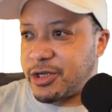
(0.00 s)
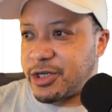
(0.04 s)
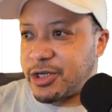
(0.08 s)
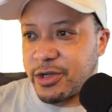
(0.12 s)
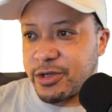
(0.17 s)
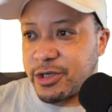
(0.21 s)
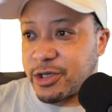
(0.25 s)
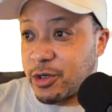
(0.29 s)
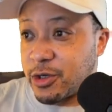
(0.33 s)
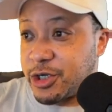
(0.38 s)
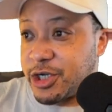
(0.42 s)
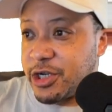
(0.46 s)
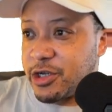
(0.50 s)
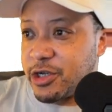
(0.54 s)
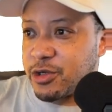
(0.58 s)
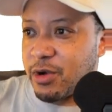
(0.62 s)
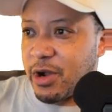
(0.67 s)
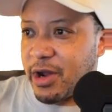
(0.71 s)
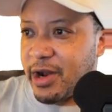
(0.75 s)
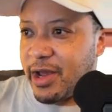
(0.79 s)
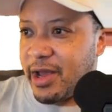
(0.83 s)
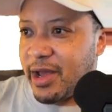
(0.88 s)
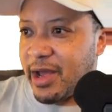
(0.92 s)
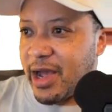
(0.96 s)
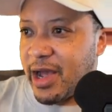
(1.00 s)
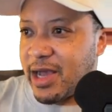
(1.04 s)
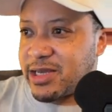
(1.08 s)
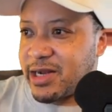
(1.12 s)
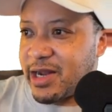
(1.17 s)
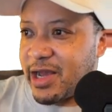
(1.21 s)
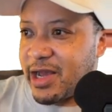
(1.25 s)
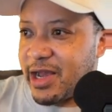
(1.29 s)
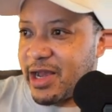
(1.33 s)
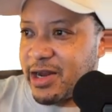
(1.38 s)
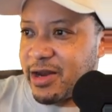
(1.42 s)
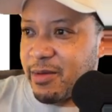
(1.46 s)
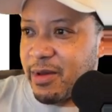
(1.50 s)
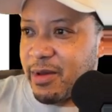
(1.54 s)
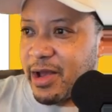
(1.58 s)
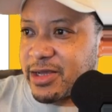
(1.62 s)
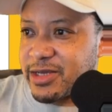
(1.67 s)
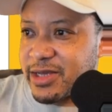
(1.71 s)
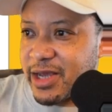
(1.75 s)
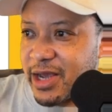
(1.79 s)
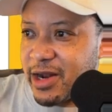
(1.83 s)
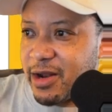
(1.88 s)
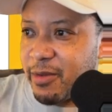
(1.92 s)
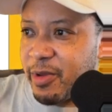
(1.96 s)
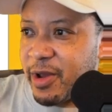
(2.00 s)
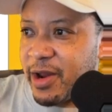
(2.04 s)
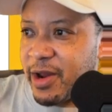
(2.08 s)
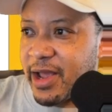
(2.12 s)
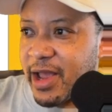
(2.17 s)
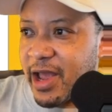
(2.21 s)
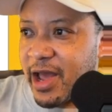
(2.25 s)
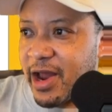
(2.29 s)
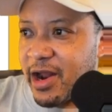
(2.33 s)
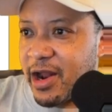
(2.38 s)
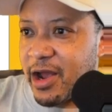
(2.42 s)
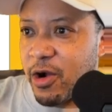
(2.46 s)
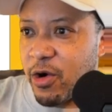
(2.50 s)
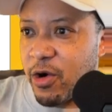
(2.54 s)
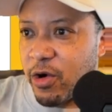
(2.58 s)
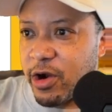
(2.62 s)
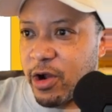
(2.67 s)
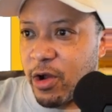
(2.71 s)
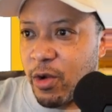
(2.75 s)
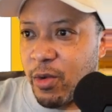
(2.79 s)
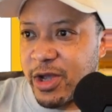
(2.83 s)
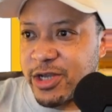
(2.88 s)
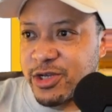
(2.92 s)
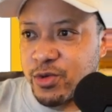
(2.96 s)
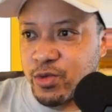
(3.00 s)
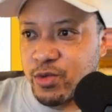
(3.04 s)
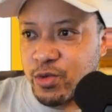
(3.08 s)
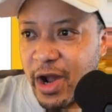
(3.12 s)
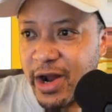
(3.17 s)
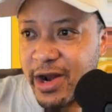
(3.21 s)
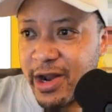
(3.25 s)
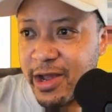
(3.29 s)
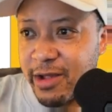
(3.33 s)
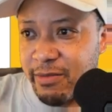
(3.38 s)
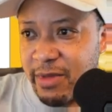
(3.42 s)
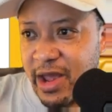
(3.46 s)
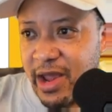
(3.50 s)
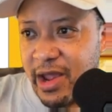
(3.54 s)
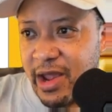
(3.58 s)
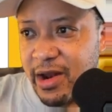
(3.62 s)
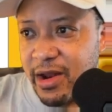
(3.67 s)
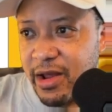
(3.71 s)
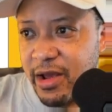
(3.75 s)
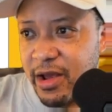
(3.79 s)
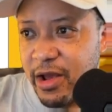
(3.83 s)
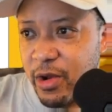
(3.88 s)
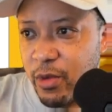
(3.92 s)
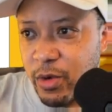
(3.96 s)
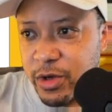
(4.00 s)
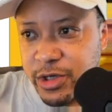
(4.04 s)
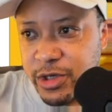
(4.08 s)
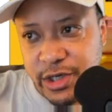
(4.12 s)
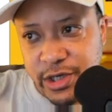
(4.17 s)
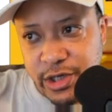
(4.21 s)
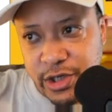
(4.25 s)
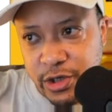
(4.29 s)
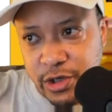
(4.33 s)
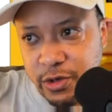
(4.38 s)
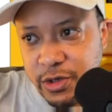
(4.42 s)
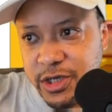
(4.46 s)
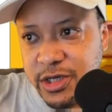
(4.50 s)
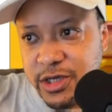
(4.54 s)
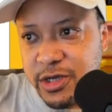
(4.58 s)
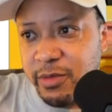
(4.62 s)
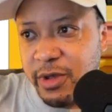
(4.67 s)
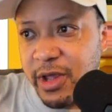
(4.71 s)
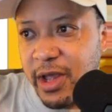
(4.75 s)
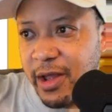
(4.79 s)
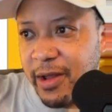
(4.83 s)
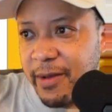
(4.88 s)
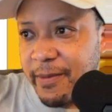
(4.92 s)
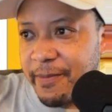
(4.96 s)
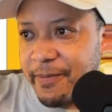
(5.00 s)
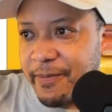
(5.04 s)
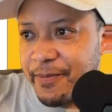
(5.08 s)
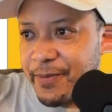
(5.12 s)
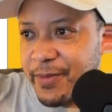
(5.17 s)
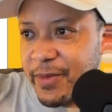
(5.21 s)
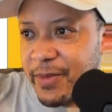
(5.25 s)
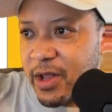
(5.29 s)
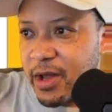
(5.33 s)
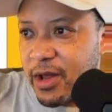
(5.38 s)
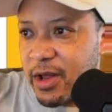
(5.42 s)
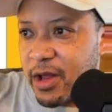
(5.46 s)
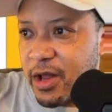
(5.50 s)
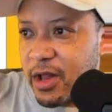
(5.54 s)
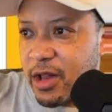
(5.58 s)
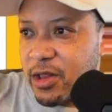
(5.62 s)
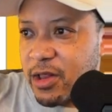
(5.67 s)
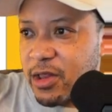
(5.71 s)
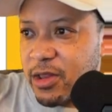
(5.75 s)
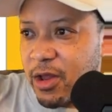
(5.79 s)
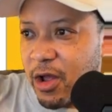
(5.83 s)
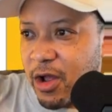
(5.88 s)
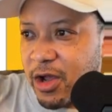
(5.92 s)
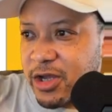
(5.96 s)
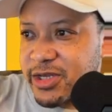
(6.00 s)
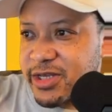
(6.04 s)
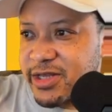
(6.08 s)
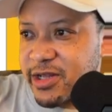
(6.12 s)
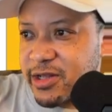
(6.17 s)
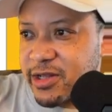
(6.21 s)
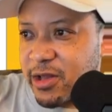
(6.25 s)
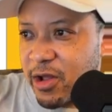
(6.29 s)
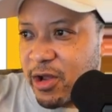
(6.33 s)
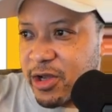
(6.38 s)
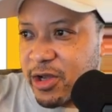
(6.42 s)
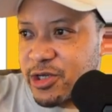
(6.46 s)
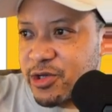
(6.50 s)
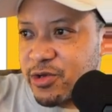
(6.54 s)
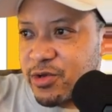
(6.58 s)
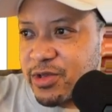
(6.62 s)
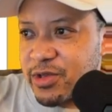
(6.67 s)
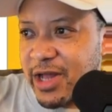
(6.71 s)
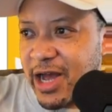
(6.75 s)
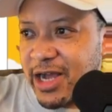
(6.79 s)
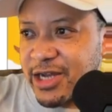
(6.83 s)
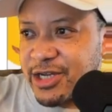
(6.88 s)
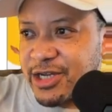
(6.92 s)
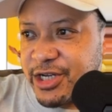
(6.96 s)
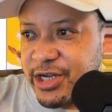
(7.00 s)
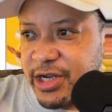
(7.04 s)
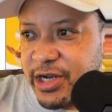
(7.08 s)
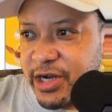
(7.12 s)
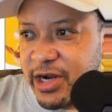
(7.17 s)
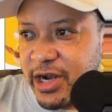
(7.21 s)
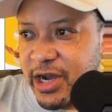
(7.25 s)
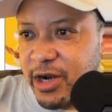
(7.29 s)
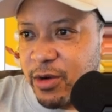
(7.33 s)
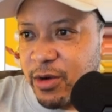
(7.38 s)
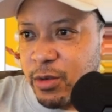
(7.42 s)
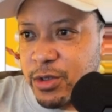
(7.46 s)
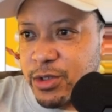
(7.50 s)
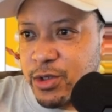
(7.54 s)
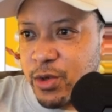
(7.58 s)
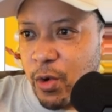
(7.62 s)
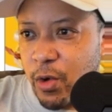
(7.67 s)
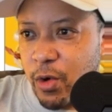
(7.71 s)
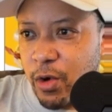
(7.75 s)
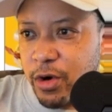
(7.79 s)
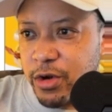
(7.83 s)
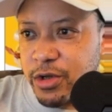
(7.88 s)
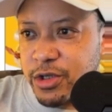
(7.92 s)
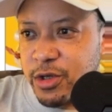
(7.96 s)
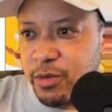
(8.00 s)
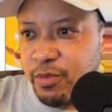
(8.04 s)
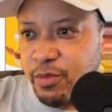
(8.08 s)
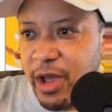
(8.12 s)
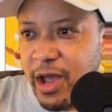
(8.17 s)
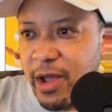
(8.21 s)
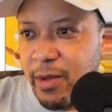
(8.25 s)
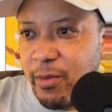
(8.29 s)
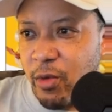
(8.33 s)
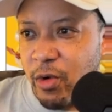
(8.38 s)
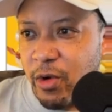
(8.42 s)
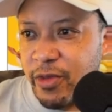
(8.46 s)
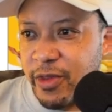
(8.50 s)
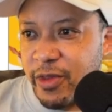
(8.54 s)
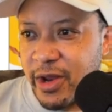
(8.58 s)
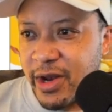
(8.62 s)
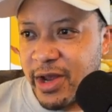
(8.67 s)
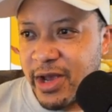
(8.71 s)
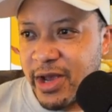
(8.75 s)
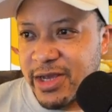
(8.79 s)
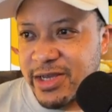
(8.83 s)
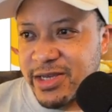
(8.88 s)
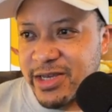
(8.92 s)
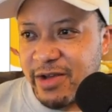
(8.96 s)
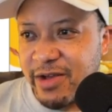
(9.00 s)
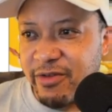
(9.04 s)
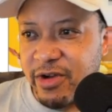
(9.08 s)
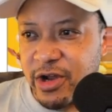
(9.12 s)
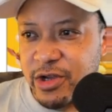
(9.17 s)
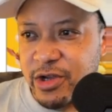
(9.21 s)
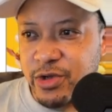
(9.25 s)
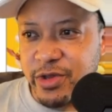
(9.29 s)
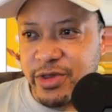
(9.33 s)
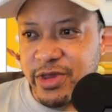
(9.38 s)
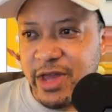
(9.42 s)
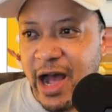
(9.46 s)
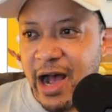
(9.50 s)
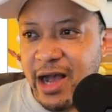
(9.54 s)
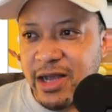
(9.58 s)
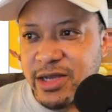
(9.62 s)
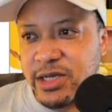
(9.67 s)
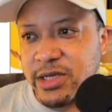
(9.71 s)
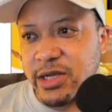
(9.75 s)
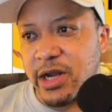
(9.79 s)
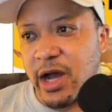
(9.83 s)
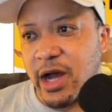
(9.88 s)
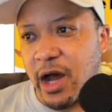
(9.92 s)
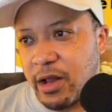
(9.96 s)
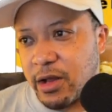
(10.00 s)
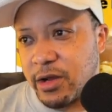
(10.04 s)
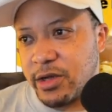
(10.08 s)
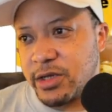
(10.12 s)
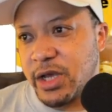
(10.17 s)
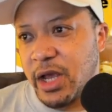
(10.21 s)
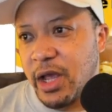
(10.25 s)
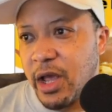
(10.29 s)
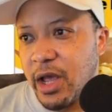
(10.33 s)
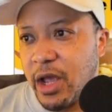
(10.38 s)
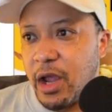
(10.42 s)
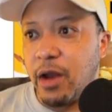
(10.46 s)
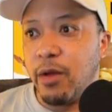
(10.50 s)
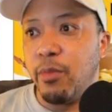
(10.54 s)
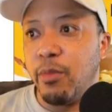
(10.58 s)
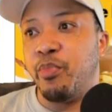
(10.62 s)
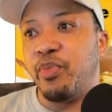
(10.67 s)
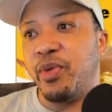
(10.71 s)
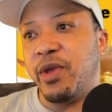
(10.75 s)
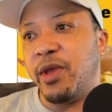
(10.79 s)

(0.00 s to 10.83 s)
So she's running as an independent candidate, Cornel West's running mate, which is news to me. Lost the lawsuit last year and was ordered to pay more than $700,000 in